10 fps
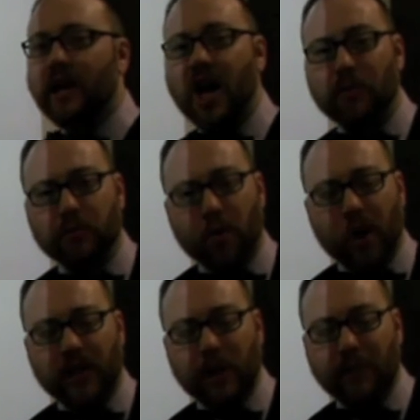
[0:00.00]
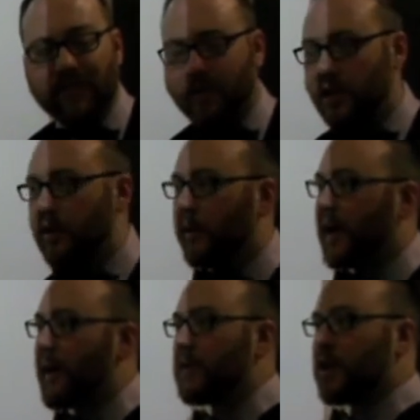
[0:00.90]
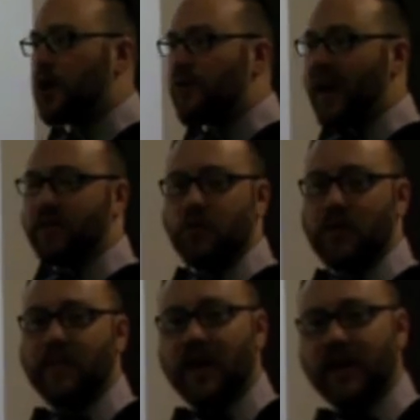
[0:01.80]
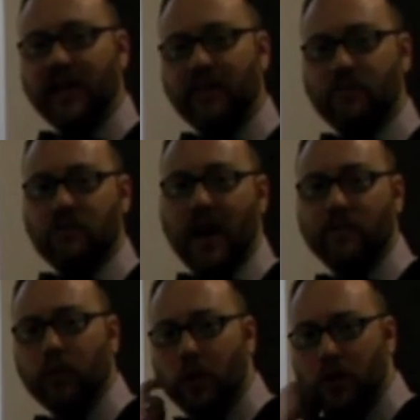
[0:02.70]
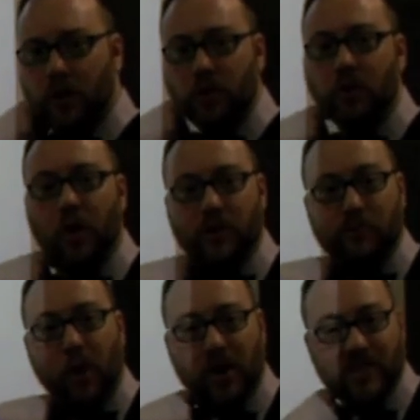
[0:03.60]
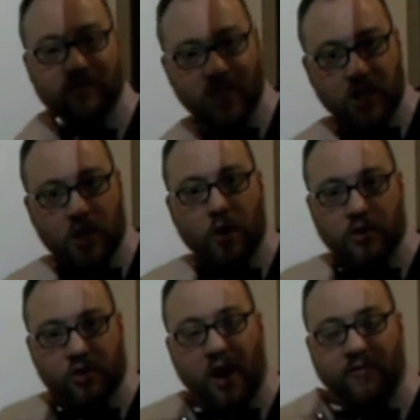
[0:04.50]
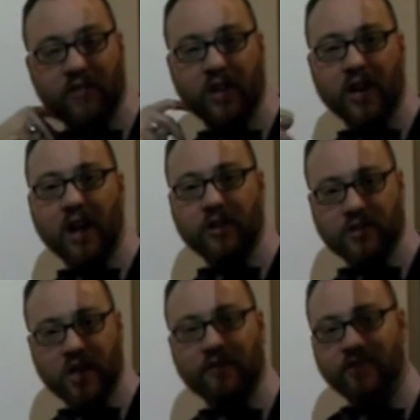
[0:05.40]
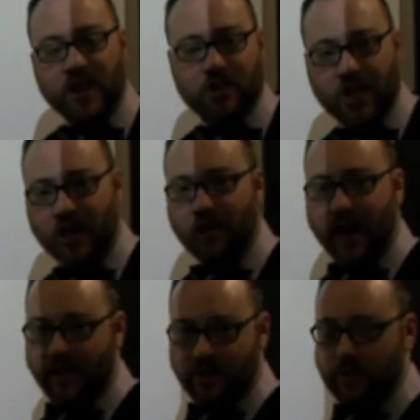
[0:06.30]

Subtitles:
Couple more. Clip is evening. I'm going to go right to them. I'm not going to give you time to work on it. You can always pause the video and try and figure it out yourself and then check your answer.